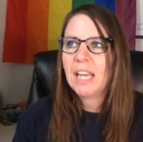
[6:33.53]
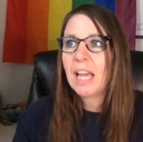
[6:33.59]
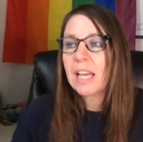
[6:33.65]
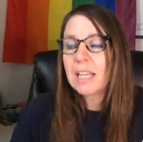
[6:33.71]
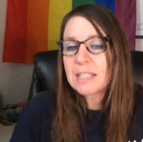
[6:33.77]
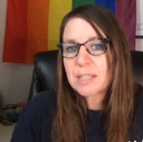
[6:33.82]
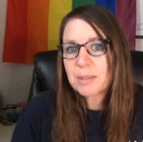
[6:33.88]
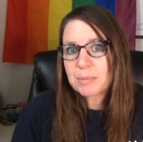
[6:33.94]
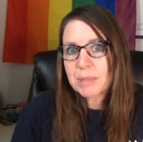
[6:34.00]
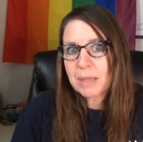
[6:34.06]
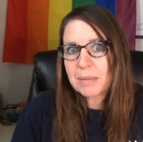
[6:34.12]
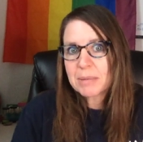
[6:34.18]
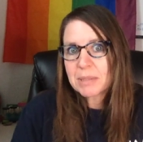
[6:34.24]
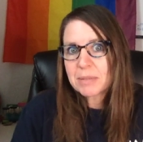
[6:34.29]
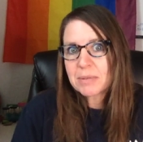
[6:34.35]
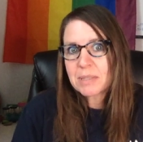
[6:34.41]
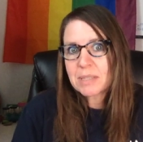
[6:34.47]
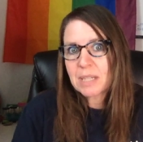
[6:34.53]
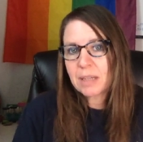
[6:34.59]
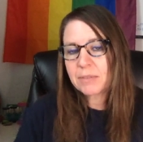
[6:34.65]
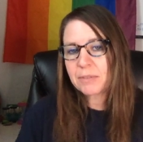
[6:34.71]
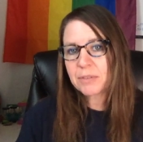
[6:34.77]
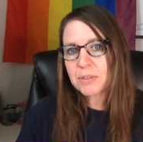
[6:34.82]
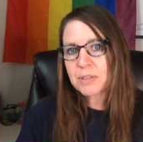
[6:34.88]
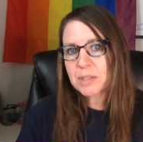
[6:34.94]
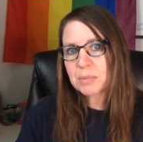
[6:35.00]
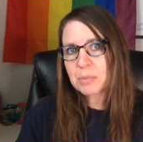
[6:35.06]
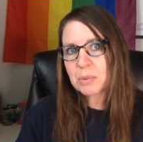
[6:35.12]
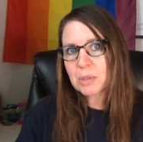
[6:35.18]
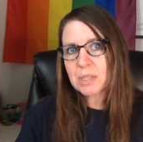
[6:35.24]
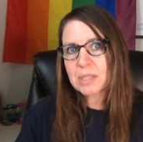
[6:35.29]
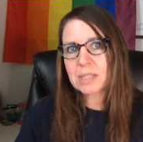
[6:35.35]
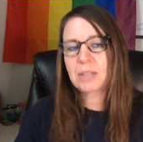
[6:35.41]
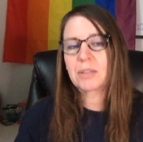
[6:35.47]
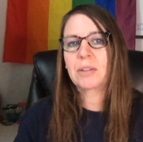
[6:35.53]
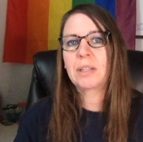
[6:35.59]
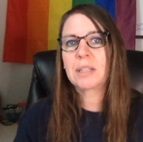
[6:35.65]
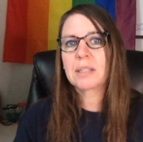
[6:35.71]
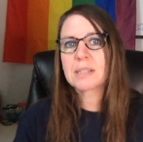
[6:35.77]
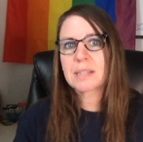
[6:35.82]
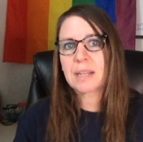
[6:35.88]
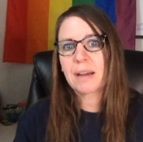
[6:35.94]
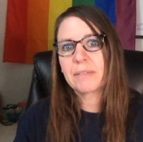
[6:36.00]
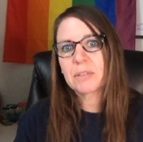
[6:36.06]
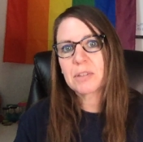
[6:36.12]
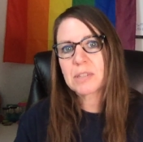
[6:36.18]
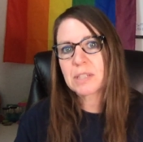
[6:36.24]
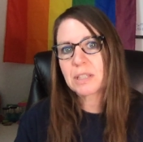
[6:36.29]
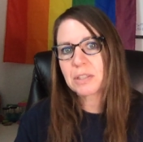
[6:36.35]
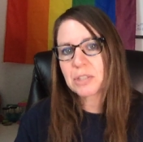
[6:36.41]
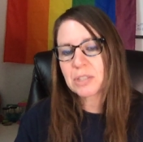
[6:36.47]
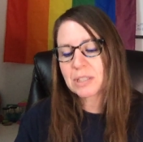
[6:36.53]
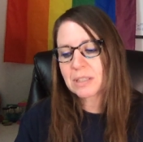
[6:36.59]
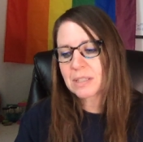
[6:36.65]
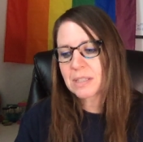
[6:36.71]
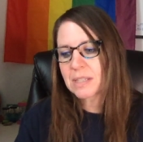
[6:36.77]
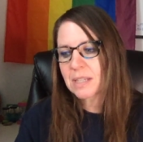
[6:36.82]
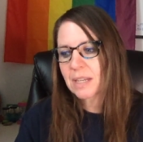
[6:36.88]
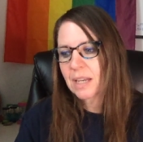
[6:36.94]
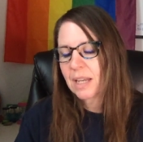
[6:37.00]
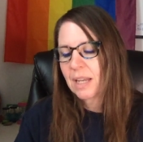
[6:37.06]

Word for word: And sometimes it was time for some more serious conversations.